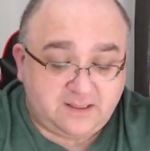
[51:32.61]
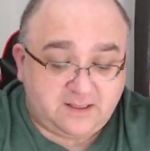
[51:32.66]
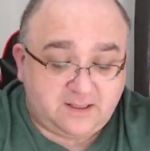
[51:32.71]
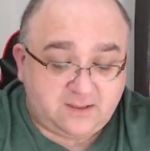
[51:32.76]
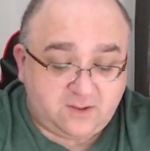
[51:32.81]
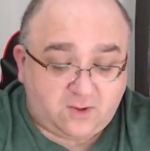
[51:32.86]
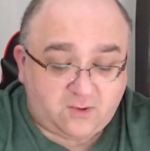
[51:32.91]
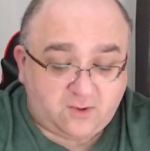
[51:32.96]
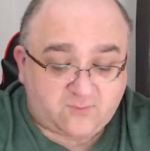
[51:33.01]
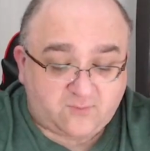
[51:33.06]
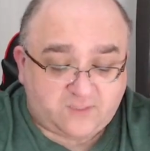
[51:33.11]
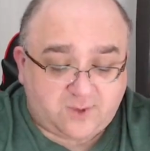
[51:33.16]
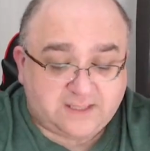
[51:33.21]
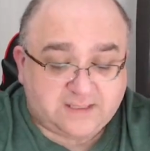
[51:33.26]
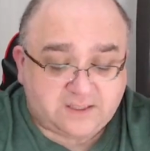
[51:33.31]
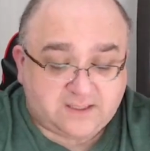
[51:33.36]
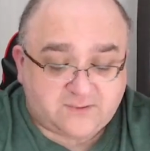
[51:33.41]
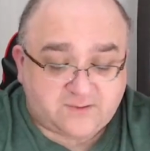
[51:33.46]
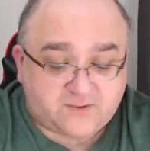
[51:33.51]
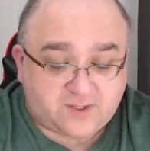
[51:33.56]
Not right
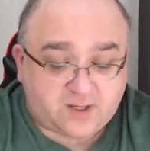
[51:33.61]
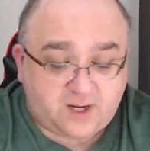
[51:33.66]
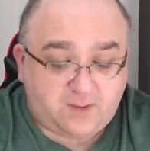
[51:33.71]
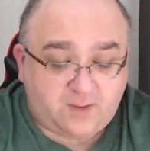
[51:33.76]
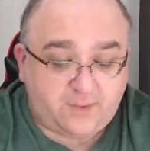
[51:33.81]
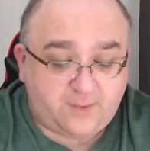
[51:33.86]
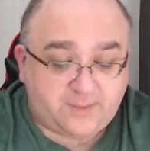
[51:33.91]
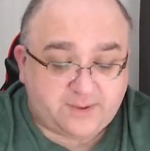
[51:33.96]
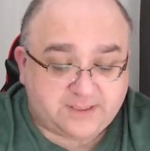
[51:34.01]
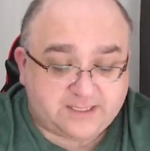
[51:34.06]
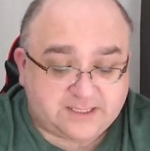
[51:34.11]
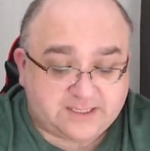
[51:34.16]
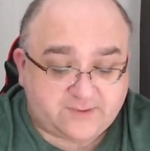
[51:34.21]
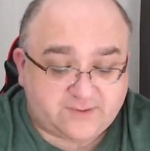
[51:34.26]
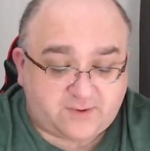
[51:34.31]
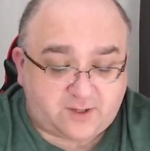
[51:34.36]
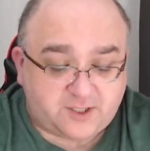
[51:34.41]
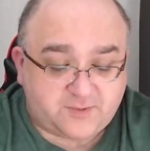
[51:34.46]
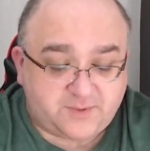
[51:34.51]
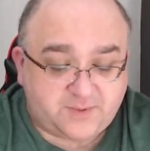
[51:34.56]
after a coma body's
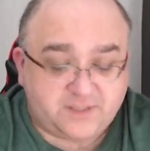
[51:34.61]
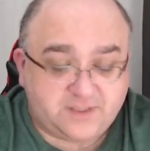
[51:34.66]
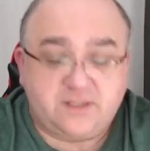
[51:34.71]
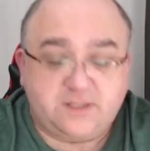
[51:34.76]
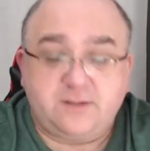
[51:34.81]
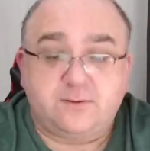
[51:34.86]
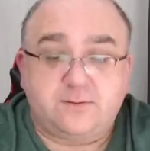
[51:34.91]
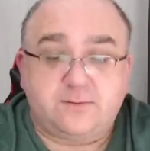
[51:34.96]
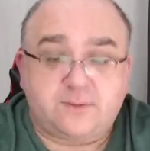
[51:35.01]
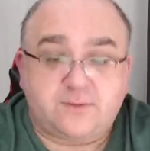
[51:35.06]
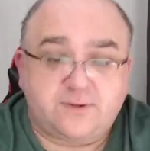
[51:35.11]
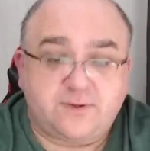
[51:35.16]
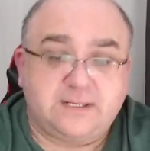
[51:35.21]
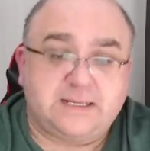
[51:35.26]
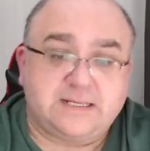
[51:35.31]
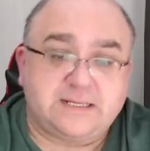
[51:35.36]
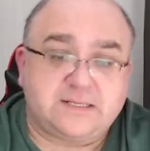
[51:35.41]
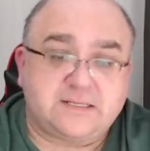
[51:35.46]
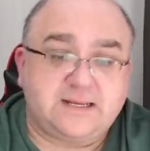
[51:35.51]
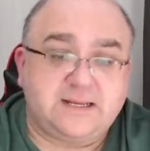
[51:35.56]
rush, but 2-3
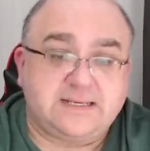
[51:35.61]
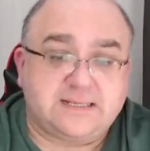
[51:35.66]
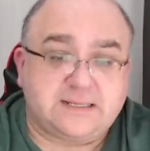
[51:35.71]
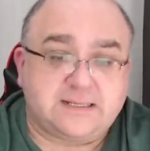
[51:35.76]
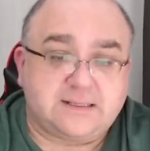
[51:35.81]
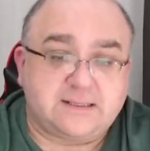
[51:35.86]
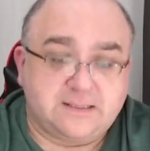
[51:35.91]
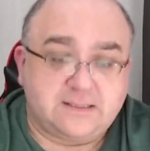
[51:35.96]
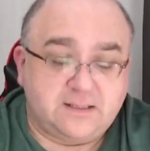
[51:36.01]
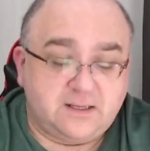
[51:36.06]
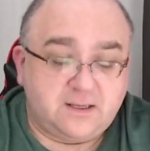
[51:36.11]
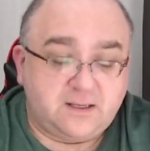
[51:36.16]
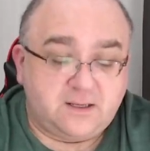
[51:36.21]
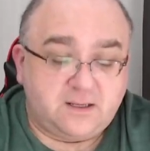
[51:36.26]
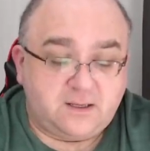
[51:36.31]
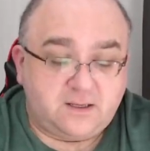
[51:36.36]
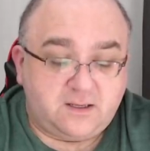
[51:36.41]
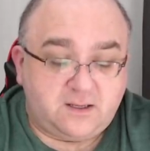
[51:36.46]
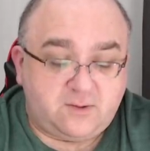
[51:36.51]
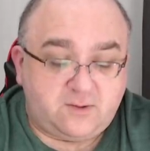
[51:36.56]
days later,
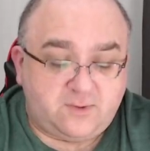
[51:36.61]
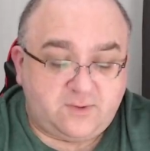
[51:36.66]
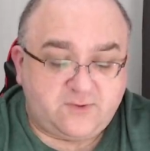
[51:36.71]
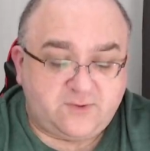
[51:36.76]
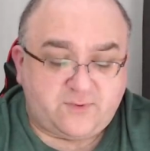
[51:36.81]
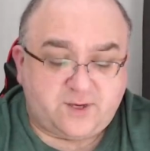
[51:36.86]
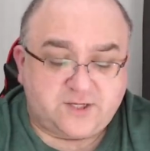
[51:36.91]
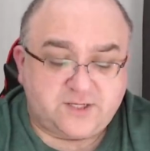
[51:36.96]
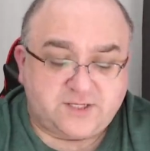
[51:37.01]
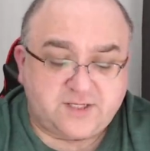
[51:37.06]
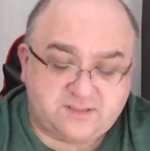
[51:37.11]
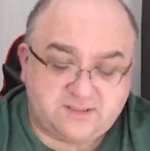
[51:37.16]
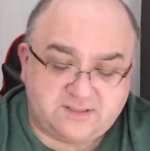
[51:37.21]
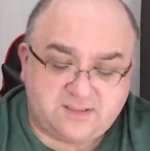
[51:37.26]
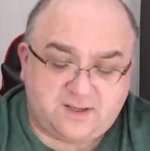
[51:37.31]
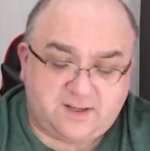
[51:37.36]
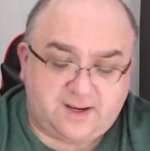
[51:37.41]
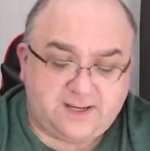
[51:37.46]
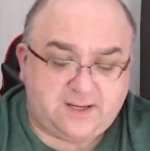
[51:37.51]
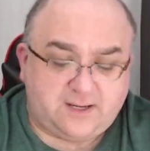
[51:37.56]
when the rush had
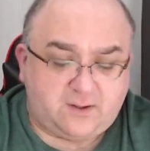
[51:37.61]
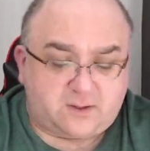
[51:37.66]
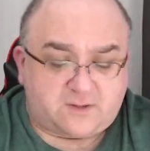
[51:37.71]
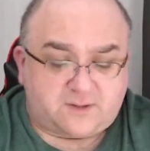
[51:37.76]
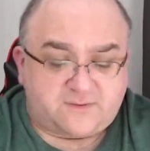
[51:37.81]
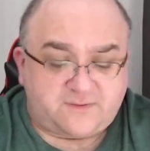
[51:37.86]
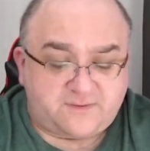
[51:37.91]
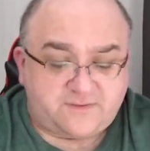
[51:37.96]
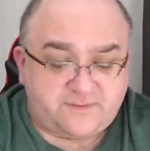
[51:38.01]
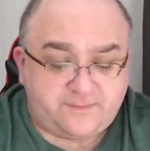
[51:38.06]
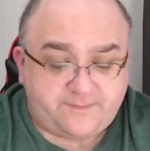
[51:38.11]
died off.